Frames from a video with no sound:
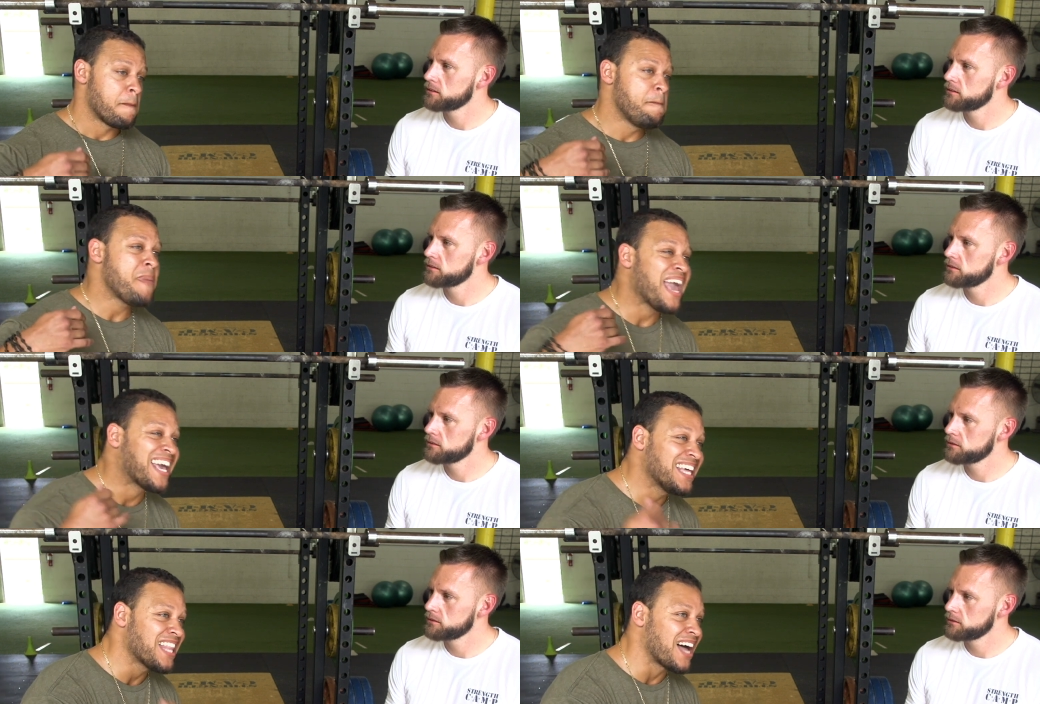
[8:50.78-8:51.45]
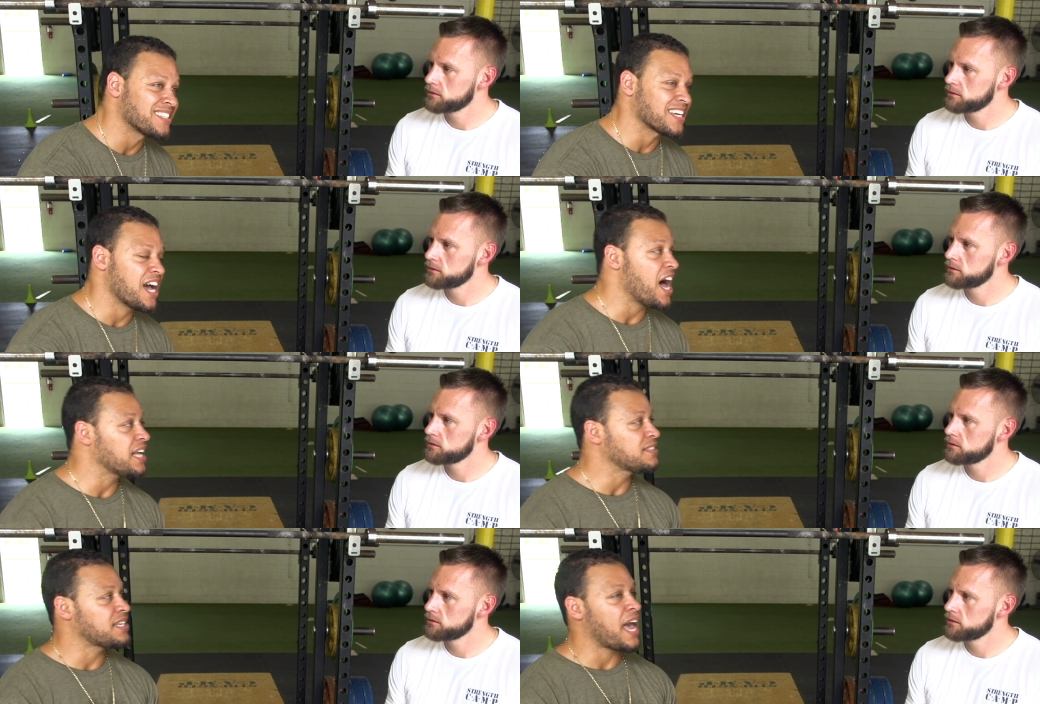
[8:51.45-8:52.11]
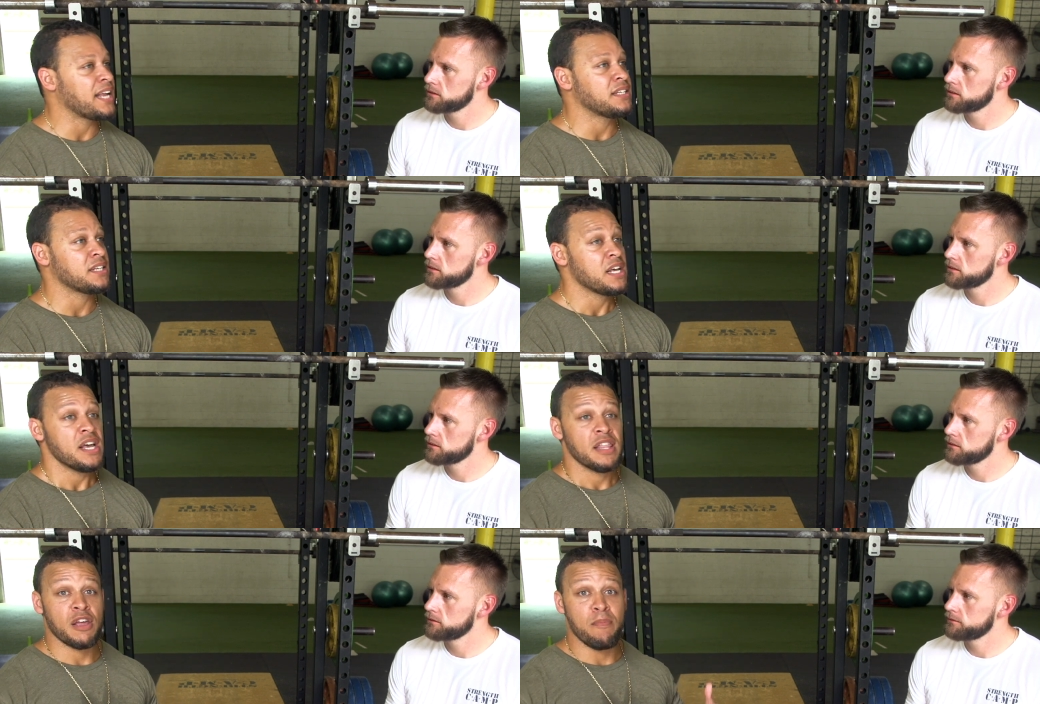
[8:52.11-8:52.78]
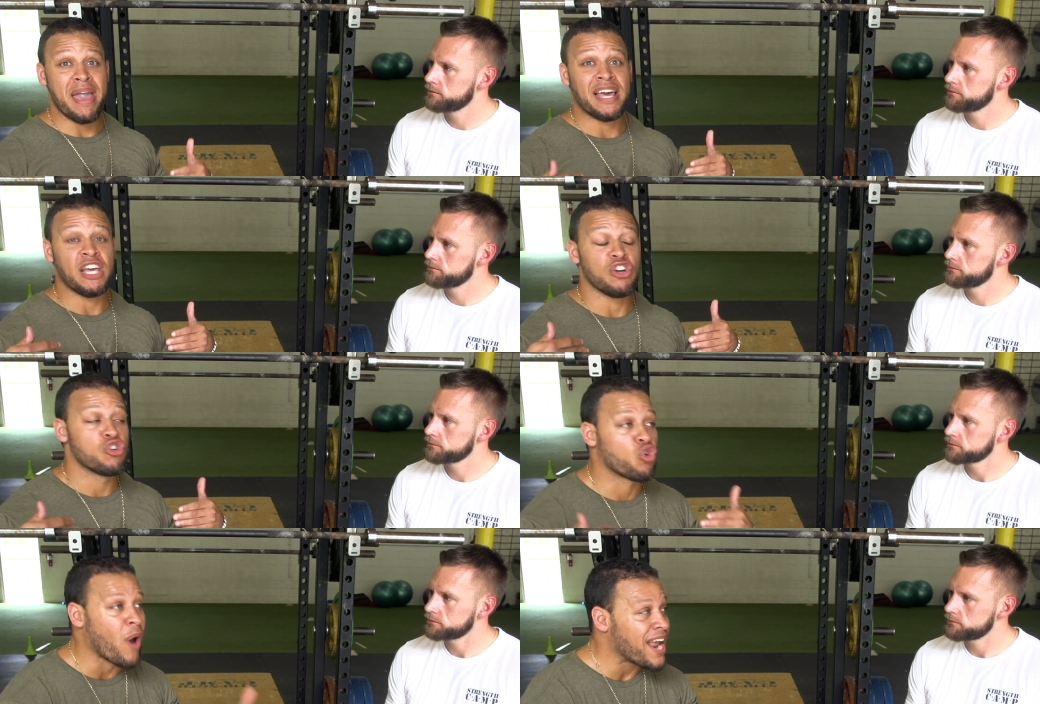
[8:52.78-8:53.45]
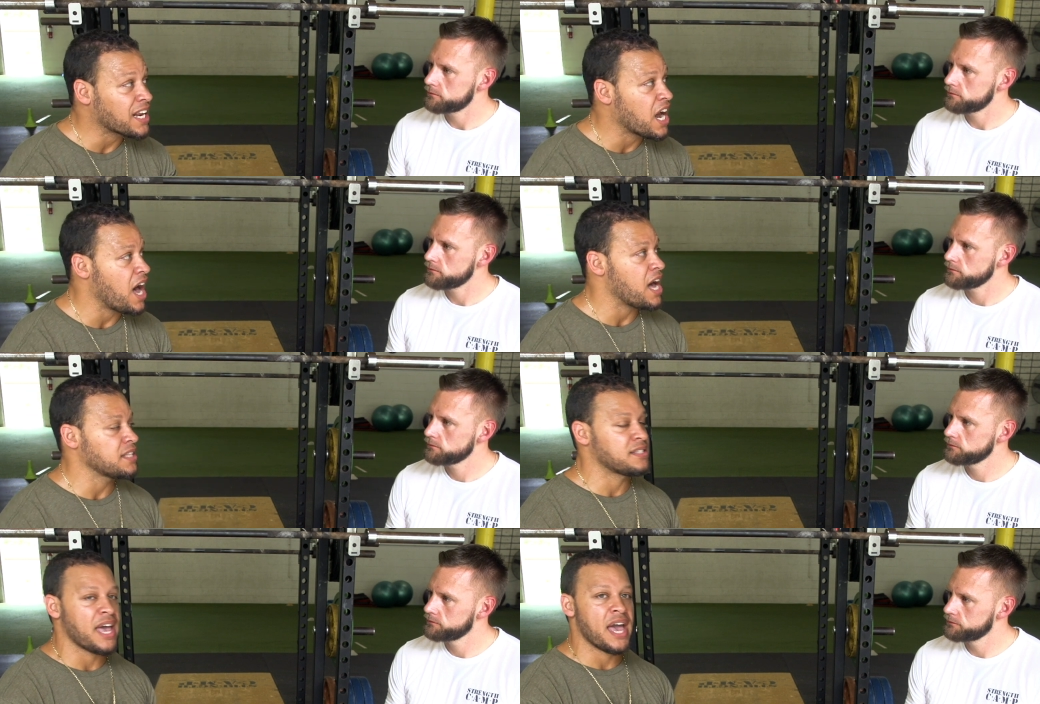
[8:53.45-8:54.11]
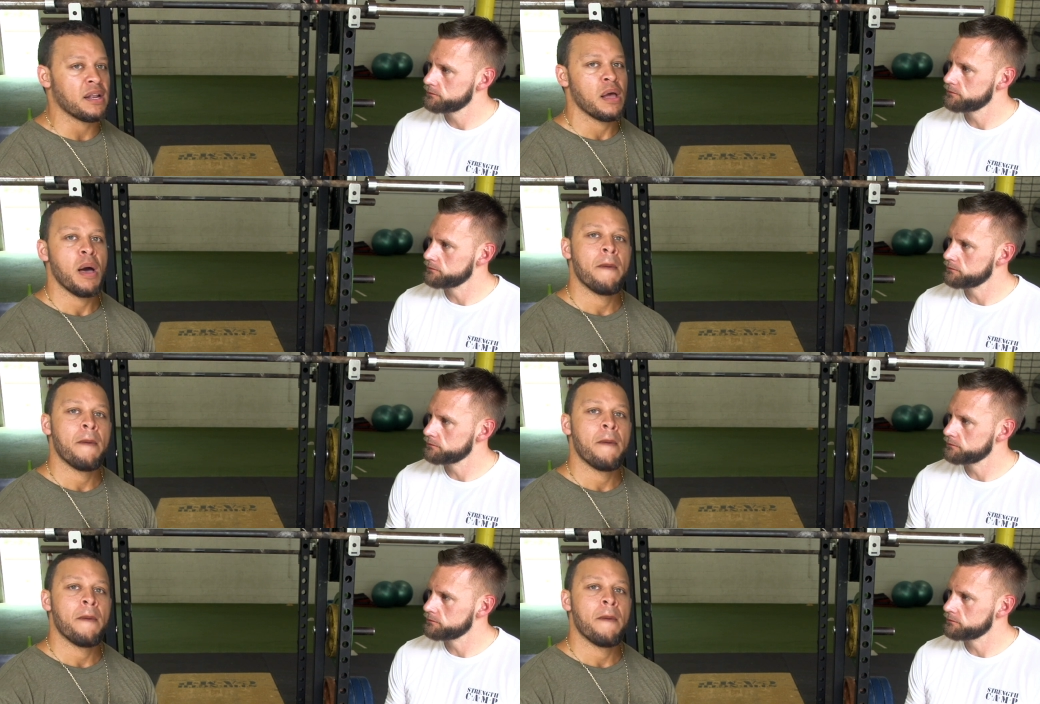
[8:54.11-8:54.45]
Speaker 1: making lots of content, they're making great content,